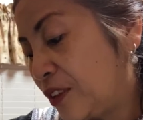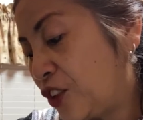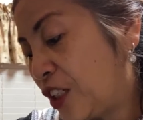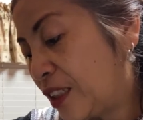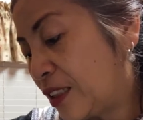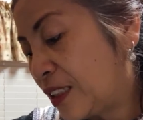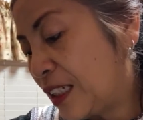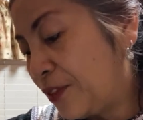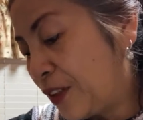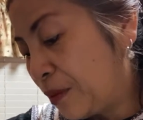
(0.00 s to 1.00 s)
just
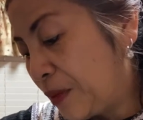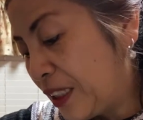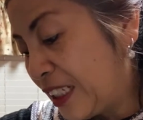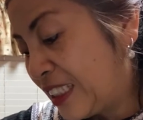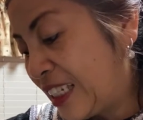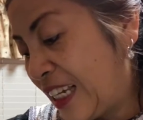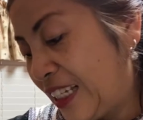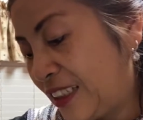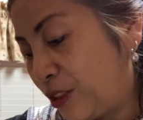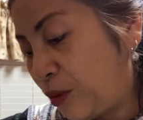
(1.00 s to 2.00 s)
giving me the
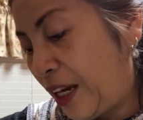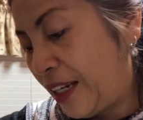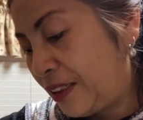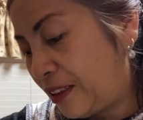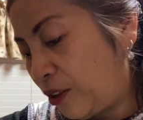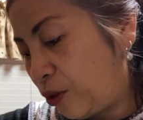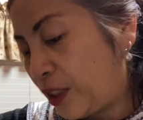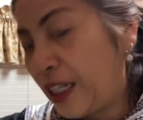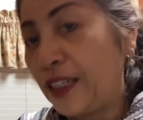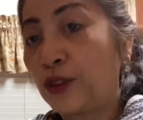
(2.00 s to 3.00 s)
taste, right?
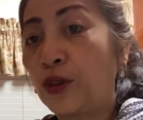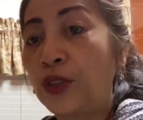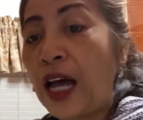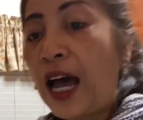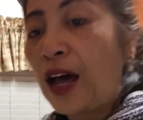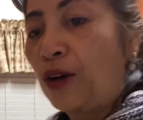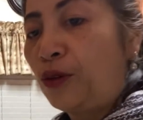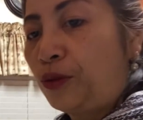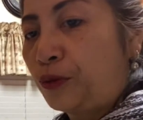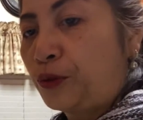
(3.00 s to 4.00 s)
Okay, so now
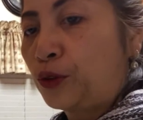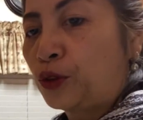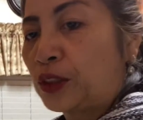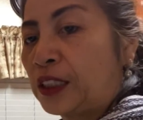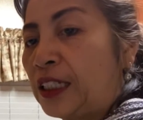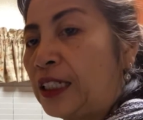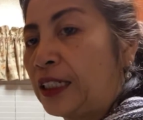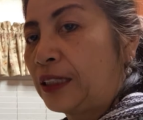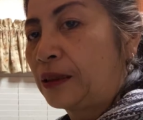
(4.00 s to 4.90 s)
if you see it,